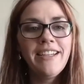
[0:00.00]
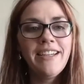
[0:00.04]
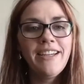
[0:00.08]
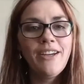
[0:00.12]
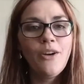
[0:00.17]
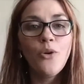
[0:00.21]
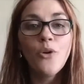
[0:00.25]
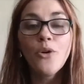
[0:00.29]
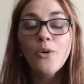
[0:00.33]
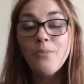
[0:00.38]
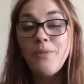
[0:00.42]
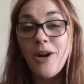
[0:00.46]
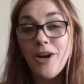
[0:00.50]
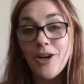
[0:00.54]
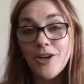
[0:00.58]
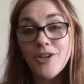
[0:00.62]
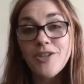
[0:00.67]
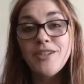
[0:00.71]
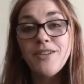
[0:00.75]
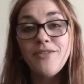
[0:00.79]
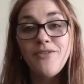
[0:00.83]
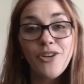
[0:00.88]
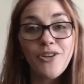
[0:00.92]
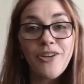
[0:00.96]
or parts
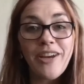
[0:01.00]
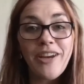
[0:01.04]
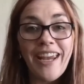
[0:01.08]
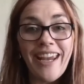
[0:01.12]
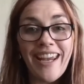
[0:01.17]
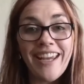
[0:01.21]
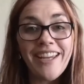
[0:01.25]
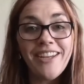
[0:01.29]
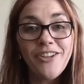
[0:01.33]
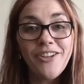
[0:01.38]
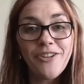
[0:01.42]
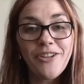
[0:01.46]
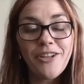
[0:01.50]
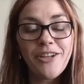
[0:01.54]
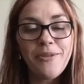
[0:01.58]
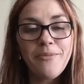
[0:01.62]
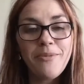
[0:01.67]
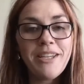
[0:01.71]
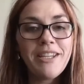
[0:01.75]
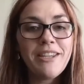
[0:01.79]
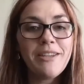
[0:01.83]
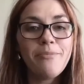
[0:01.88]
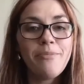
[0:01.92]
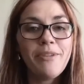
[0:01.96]
of your hand are going to be
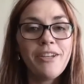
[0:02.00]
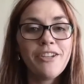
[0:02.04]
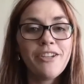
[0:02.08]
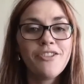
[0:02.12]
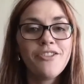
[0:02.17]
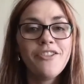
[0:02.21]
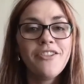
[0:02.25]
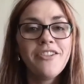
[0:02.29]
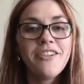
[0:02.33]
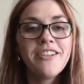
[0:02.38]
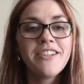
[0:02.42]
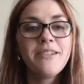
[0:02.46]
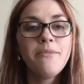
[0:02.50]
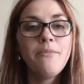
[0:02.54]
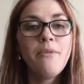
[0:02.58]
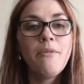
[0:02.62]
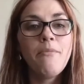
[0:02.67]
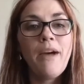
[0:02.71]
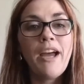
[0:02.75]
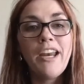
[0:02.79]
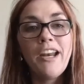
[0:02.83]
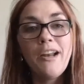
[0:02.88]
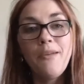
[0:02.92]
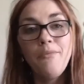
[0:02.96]
in the picture, because some of
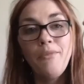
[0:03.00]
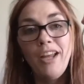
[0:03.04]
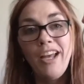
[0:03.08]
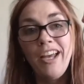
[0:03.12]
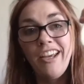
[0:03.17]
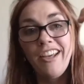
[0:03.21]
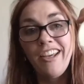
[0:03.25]
mine I'm like